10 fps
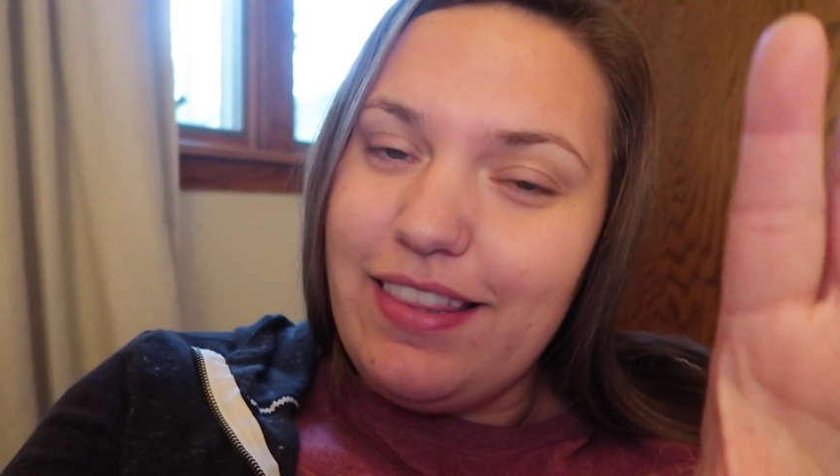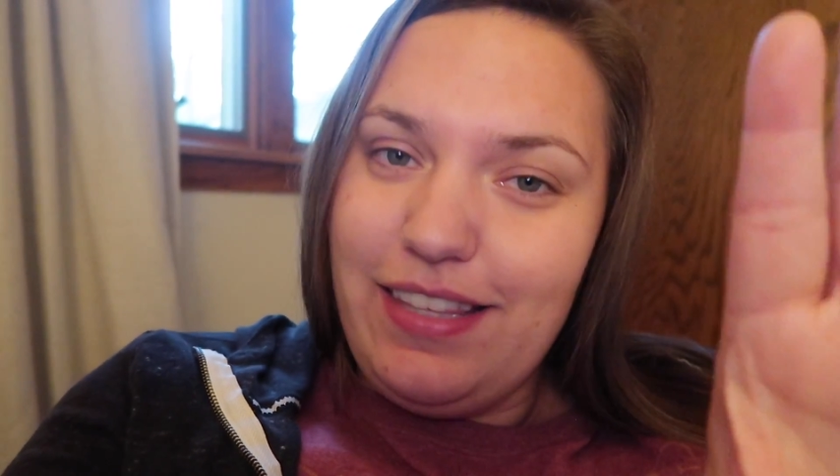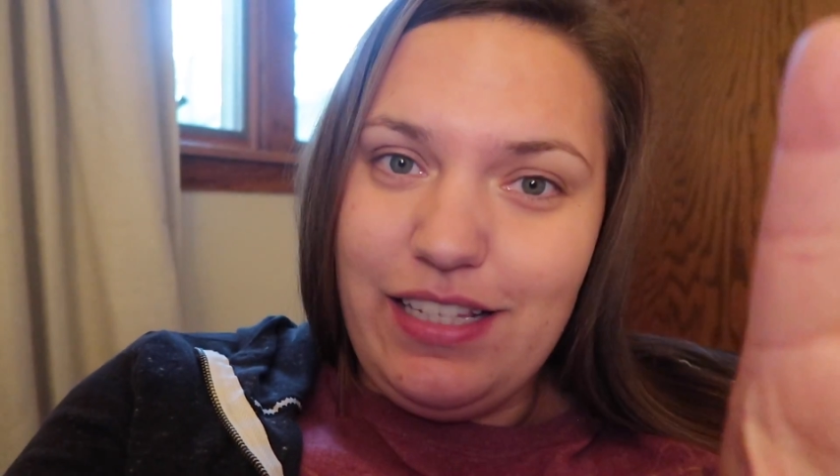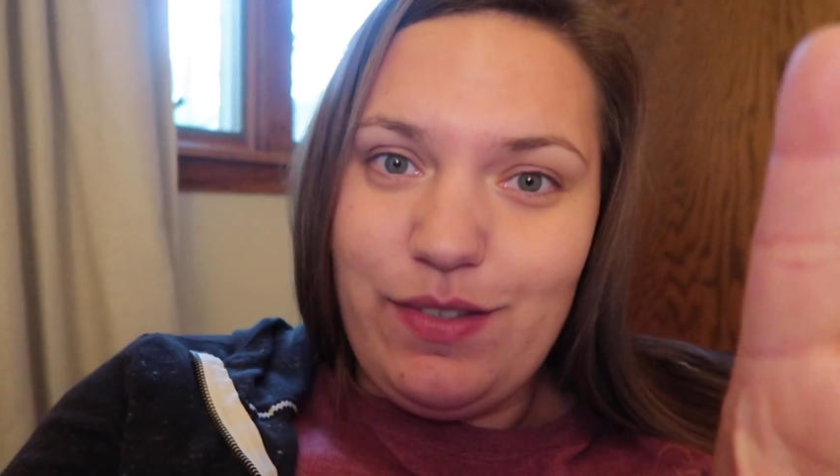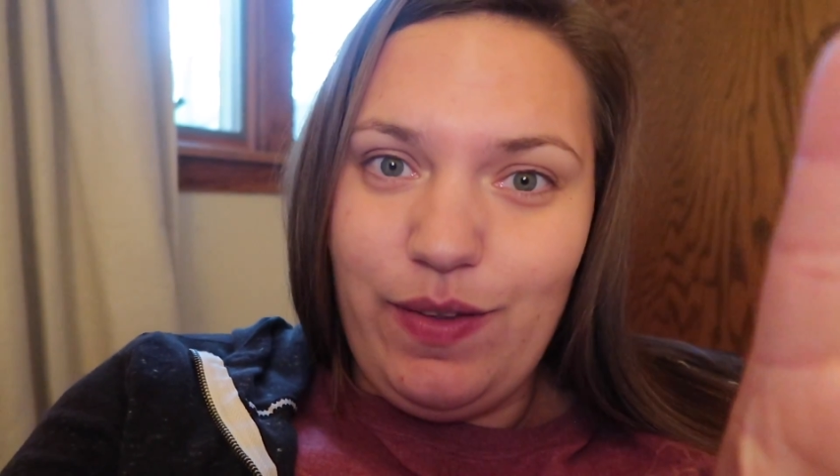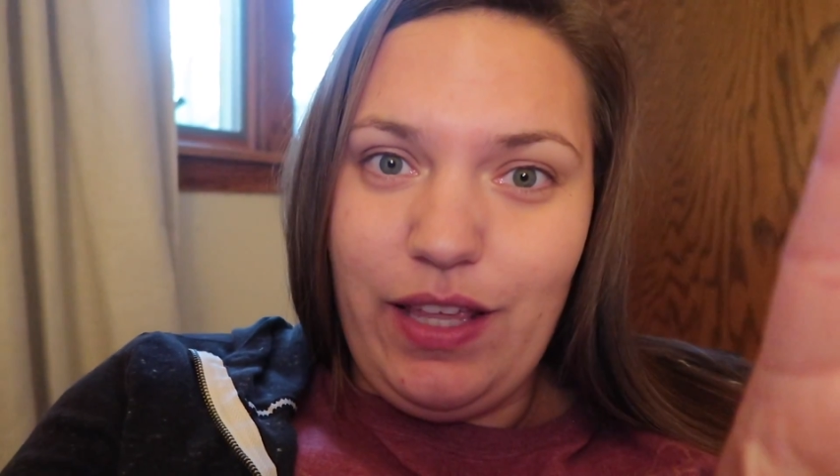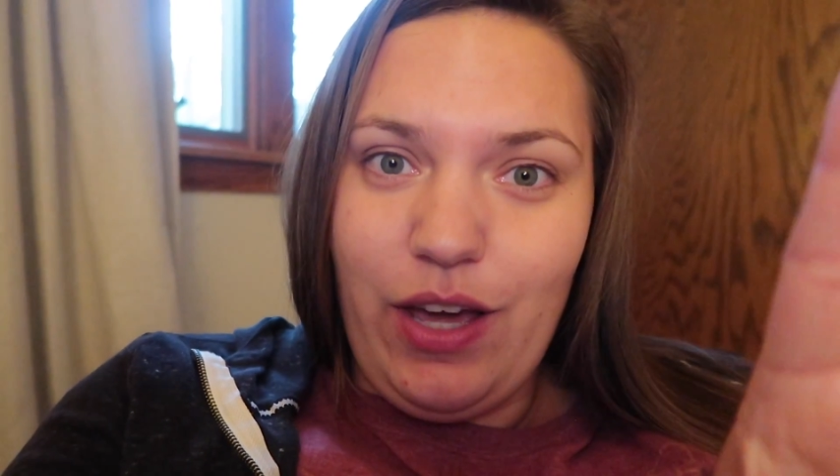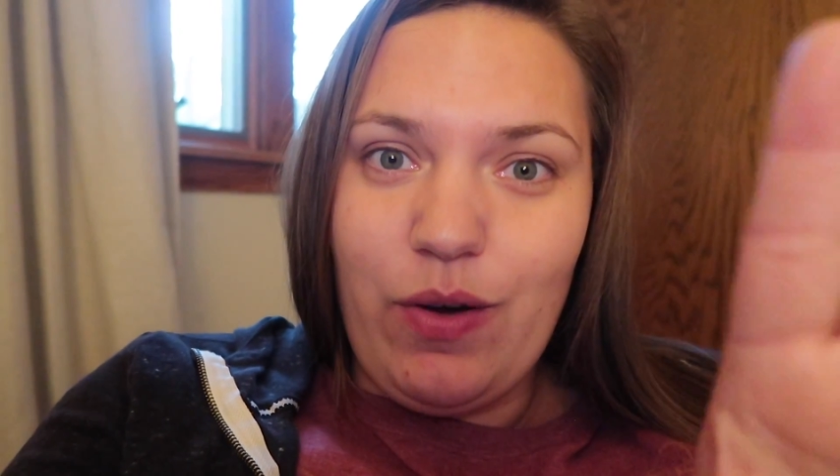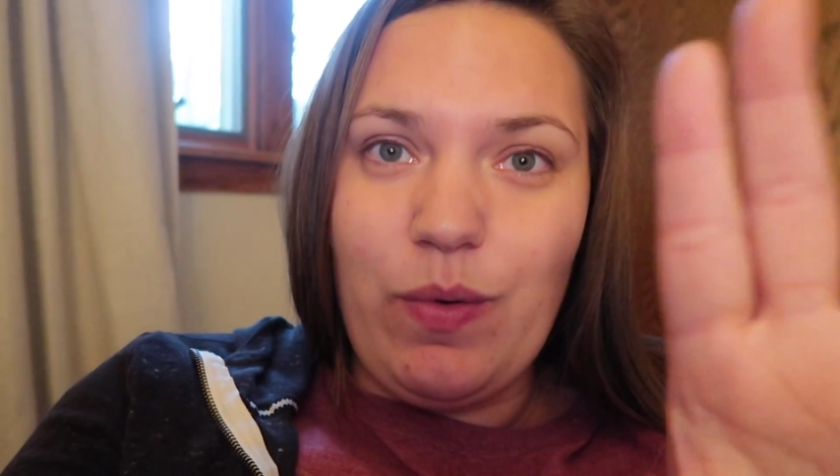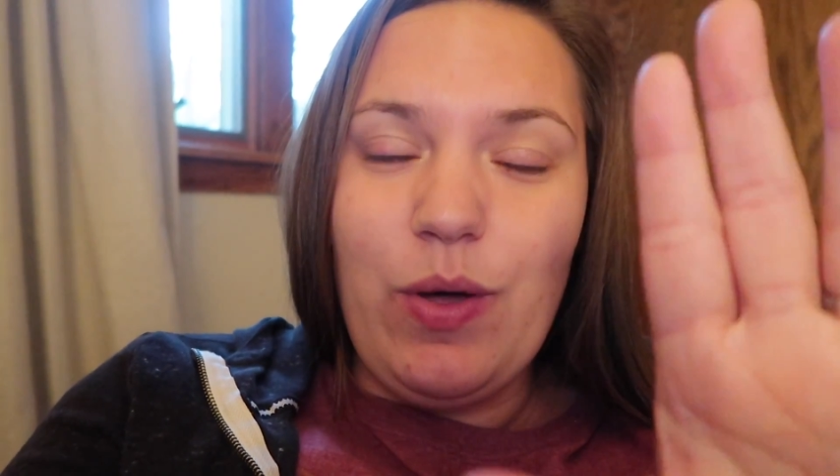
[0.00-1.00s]
this
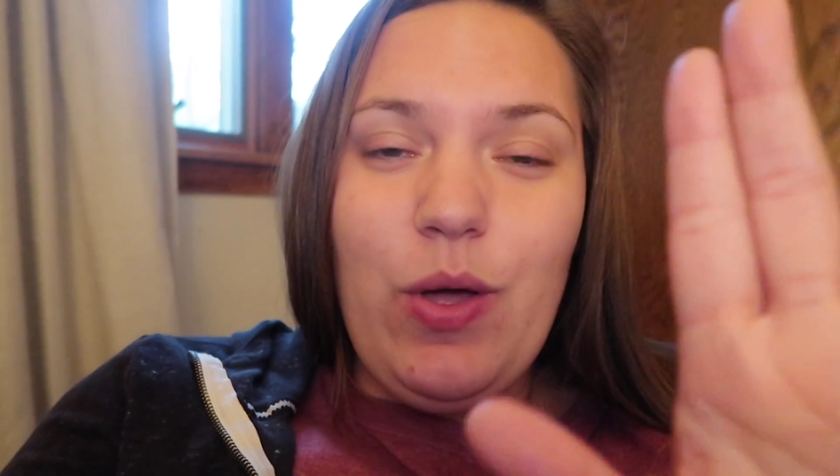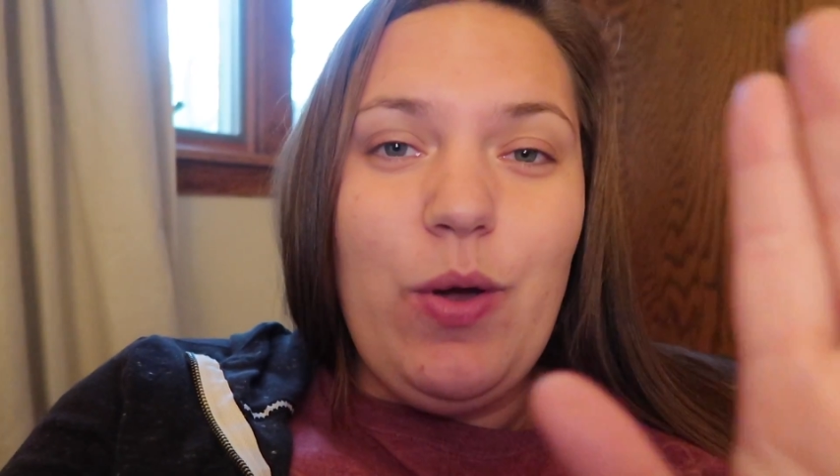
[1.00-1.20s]
video